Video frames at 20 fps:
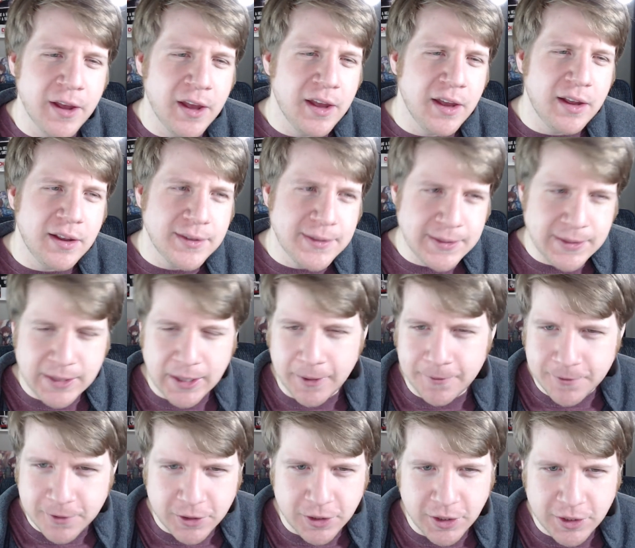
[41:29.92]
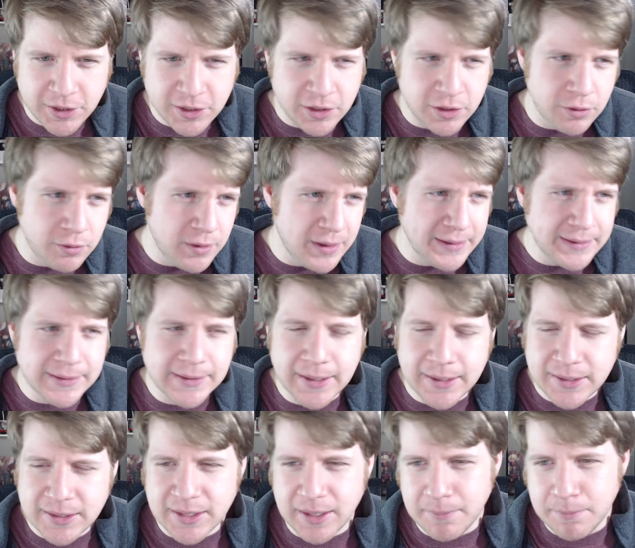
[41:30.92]
stuff just to
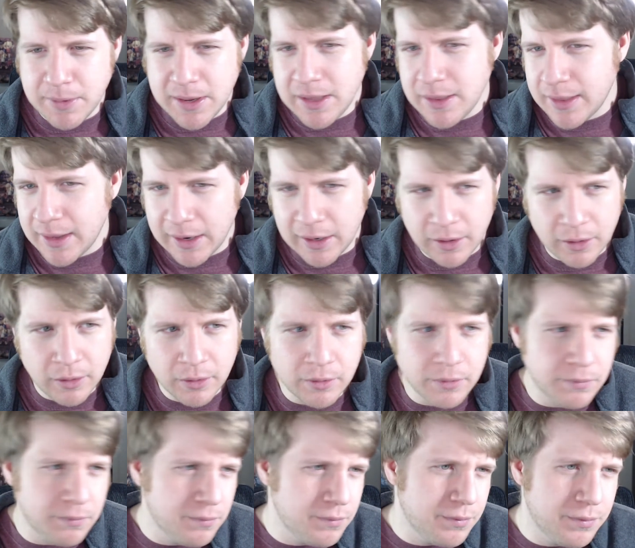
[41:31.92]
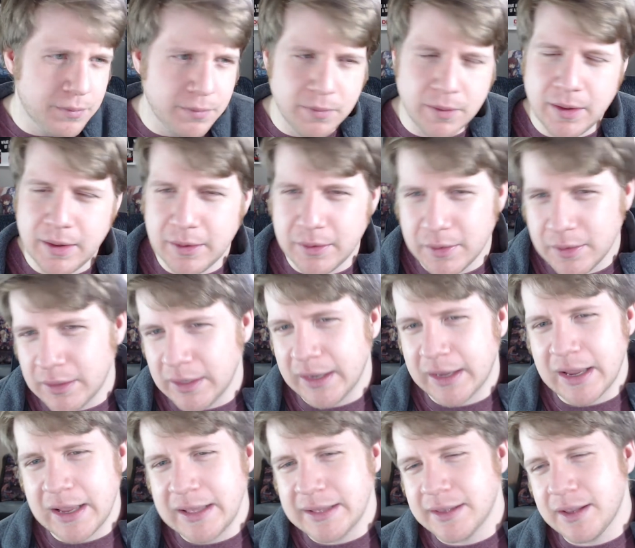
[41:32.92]
exist and be there, like
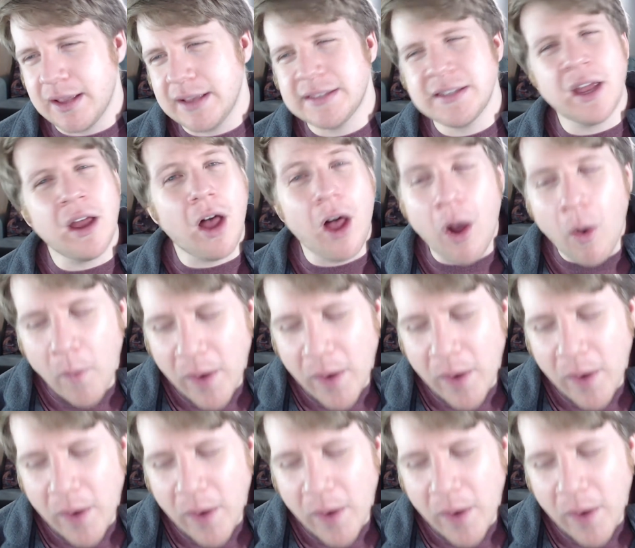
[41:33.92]
it's not always